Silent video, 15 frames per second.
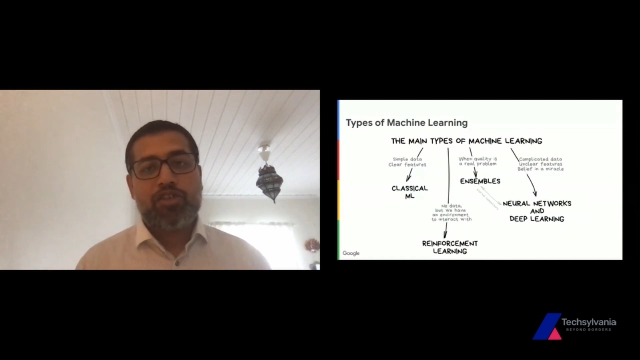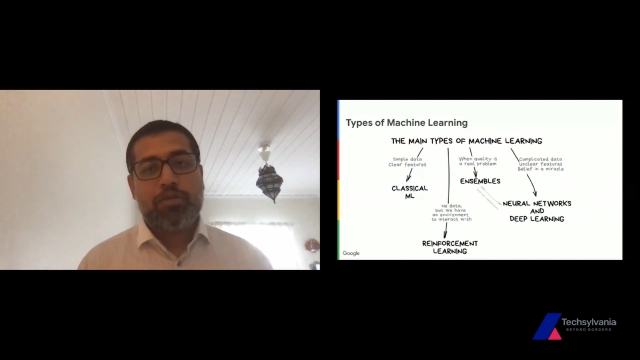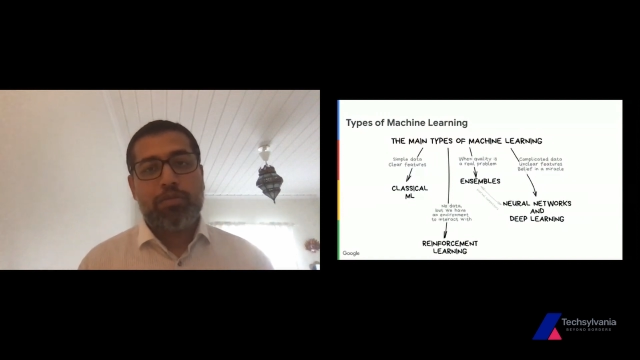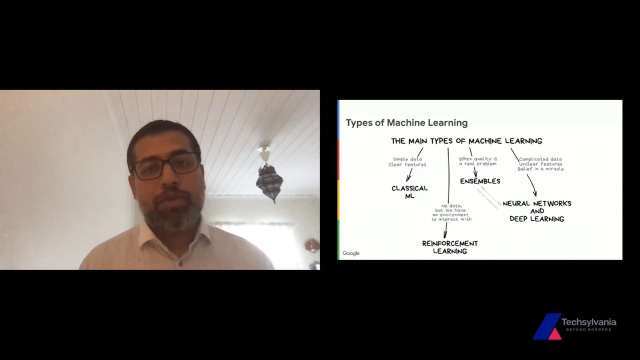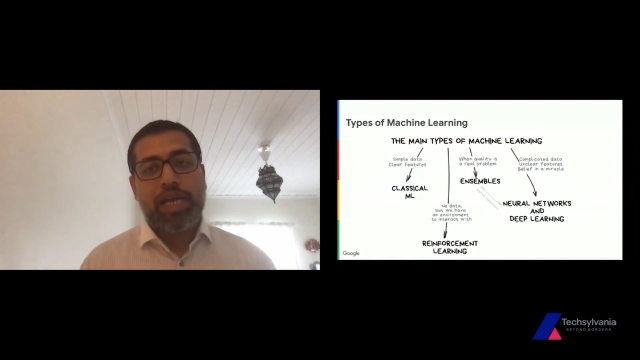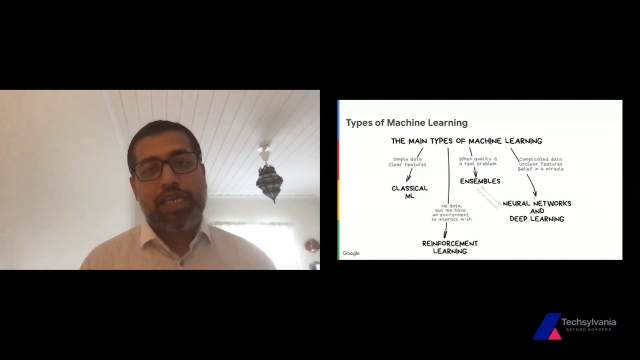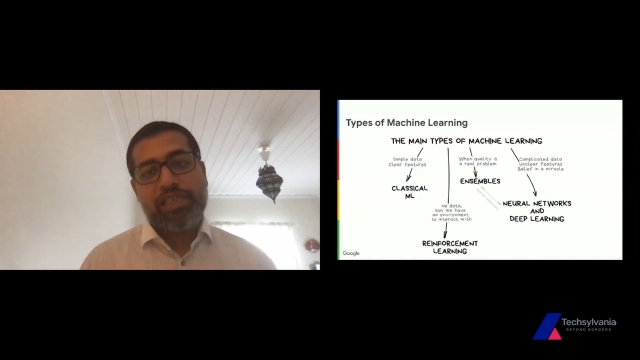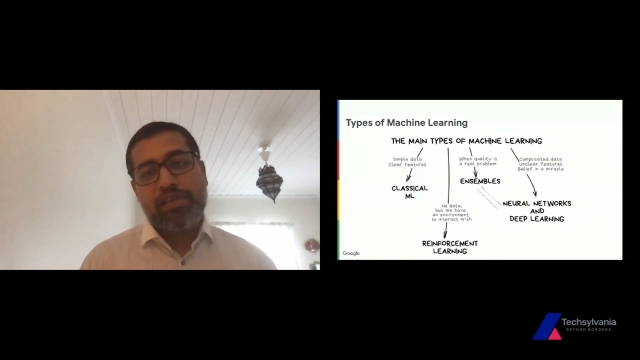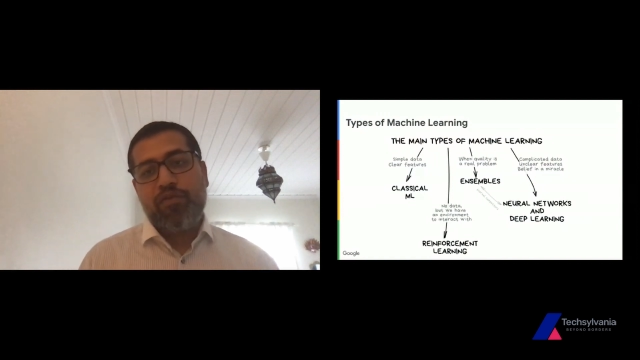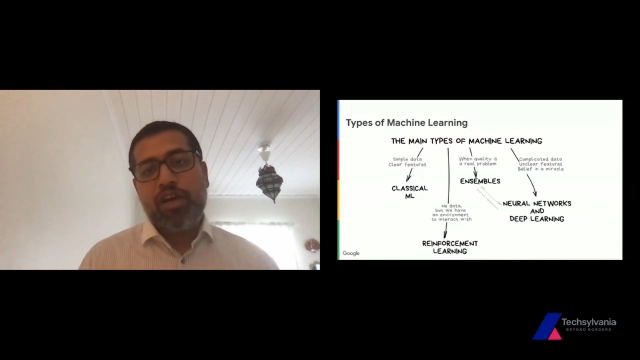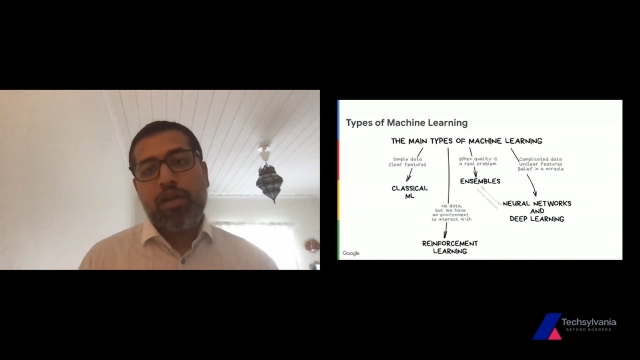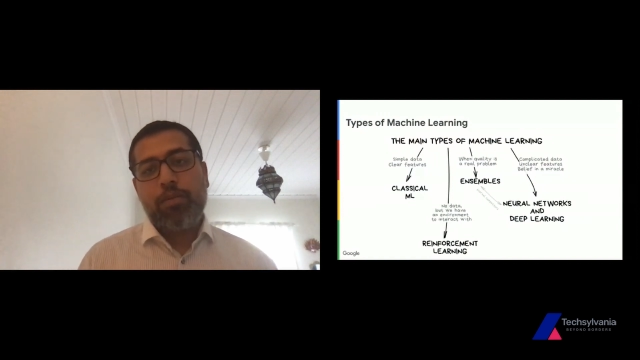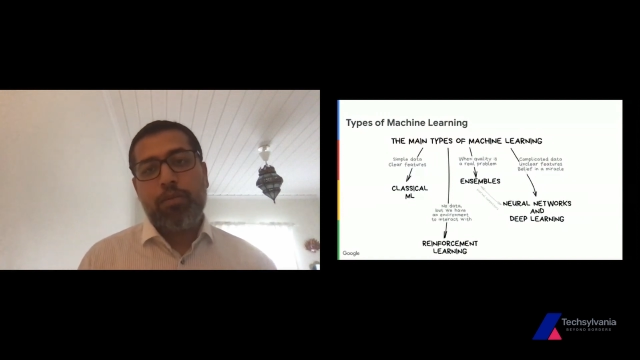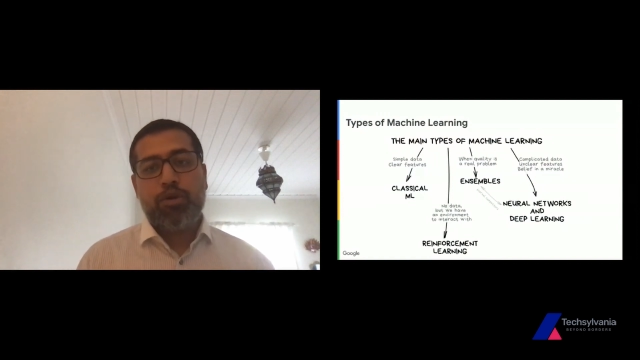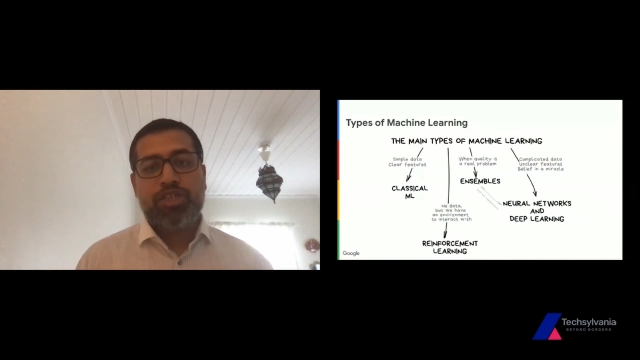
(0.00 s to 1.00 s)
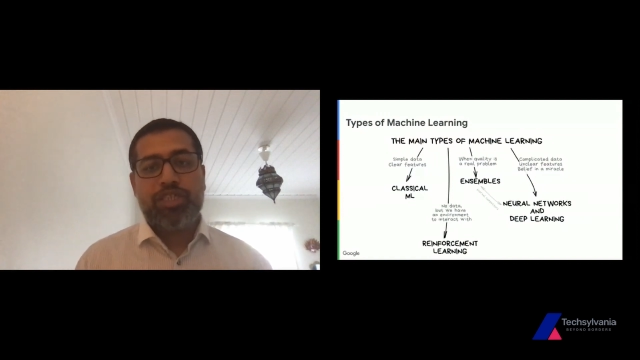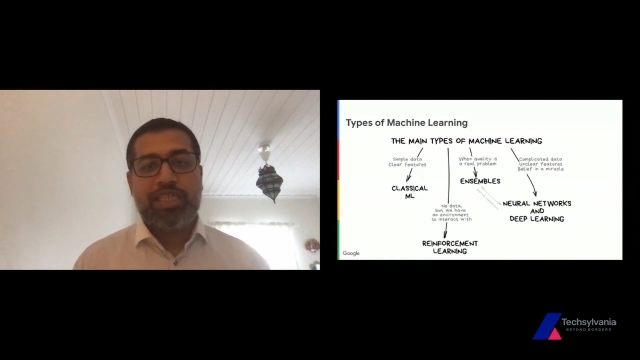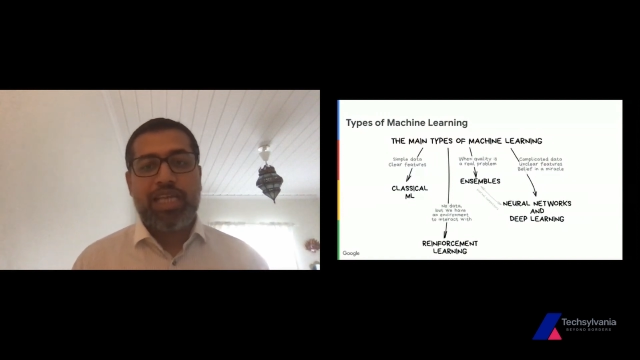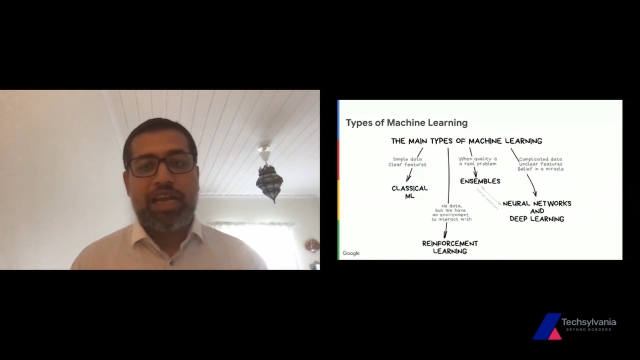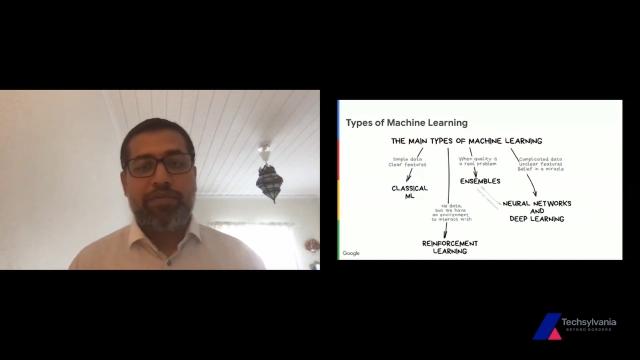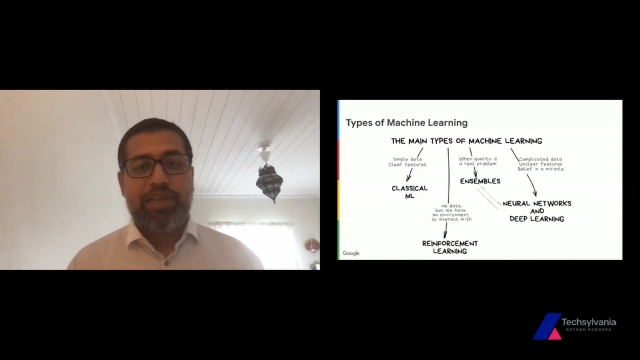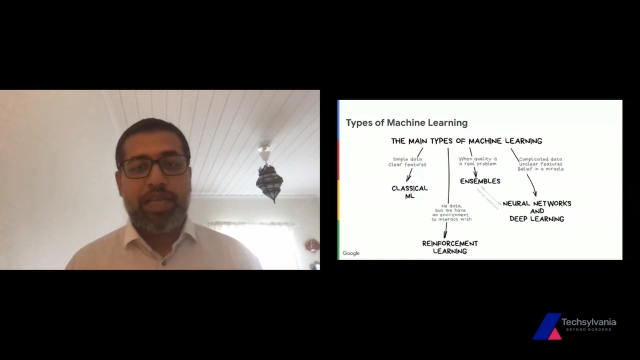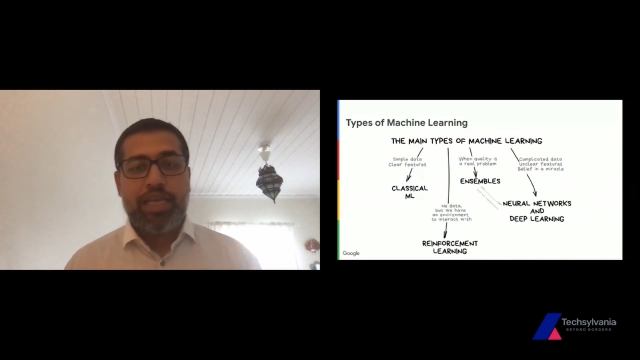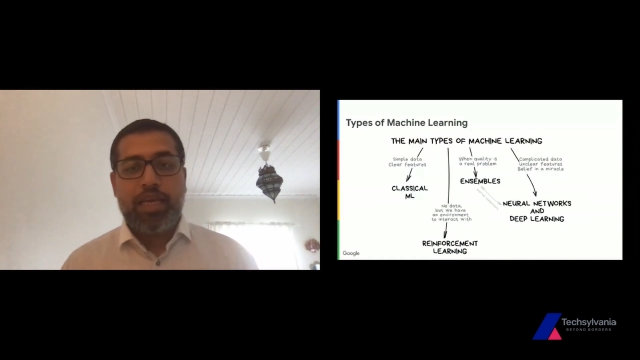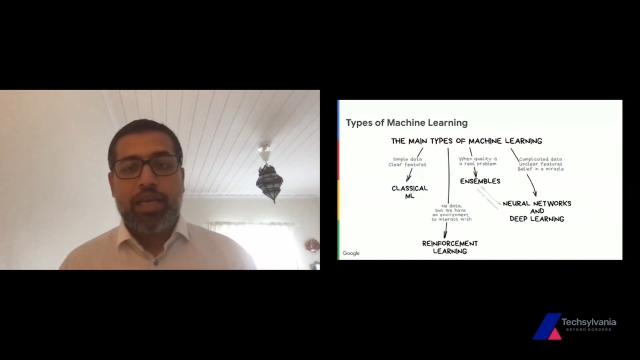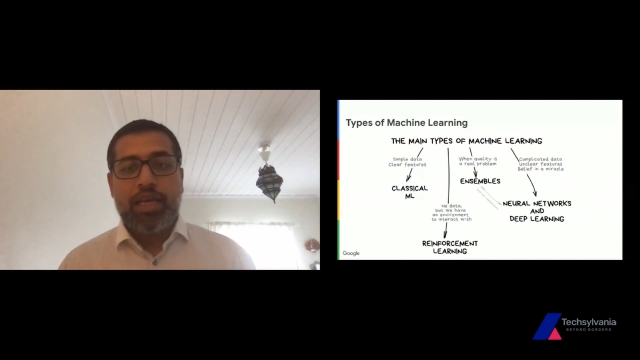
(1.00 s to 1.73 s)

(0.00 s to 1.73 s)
of bias, one approach is that we